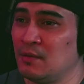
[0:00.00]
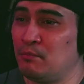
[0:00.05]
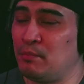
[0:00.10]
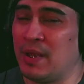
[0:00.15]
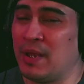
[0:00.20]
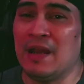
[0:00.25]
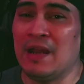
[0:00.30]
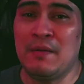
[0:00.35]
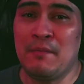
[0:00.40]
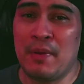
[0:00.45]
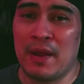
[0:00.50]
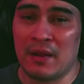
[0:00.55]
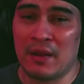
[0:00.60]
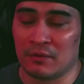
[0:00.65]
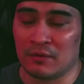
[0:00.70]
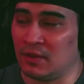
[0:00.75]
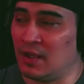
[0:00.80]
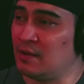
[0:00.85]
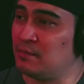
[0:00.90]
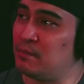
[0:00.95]
pen pal,
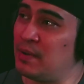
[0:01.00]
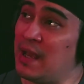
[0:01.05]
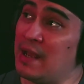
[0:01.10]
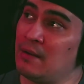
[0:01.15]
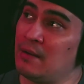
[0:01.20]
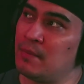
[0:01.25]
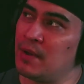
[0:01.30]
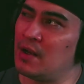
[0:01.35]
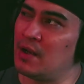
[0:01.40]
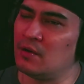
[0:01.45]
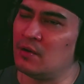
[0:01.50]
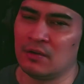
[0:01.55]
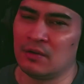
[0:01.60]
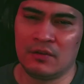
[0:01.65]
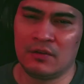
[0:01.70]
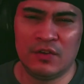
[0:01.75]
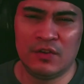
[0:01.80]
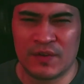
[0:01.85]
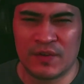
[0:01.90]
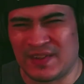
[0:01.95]
not pen pal.
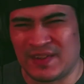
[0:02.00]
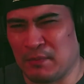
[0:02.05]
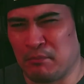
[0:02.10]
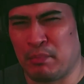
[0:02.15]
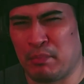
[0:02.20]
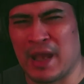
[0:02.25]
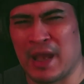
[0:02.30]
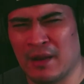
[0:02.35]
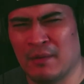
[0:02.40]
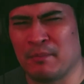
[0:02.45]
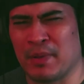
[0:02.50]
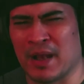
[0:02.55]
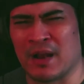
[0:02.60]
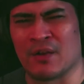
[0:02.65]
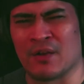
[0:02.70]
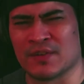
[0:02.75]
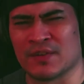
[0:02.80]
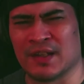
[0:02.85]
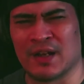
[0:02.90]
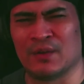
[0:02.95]
You don't say pen
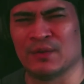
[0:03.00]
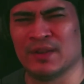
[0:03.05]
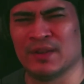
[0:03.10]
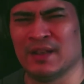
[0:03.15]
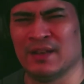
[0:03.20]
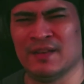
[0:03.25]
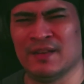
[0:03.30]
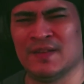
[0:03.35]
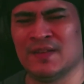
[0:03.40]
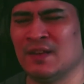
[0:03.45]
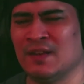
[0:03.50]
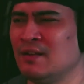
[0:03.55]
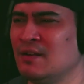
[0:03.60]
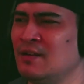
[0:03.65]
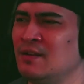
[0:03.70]
pals nowadays.